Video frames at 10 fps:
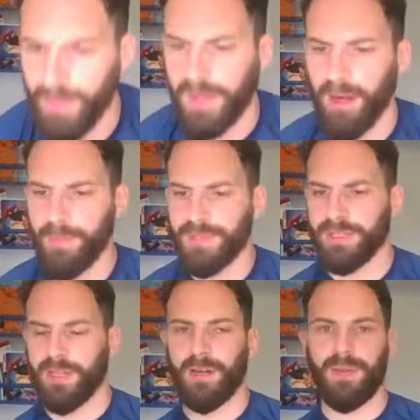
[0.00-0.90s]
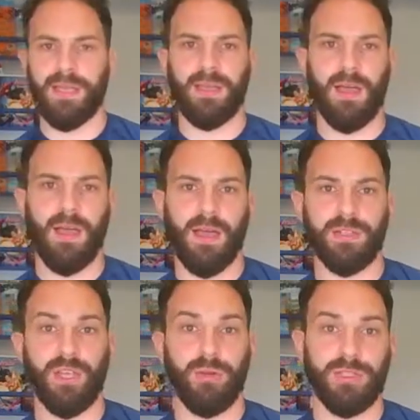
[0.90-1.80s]
Clubs is going to be
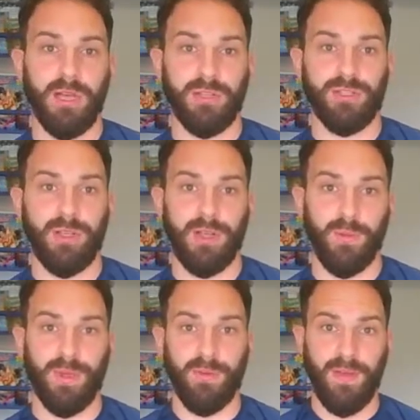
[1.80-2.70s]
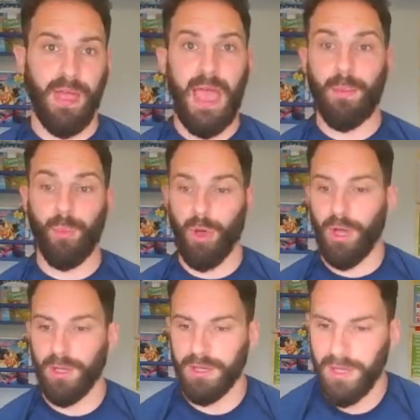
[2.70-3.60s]
toe touch, so a little bit of ab
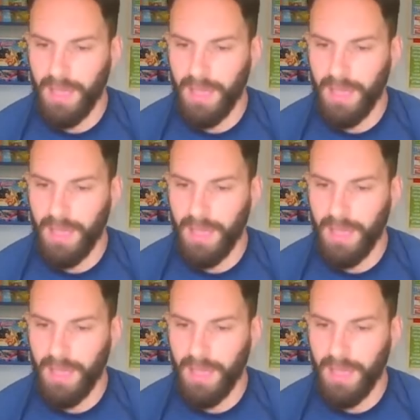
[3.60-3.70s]
work.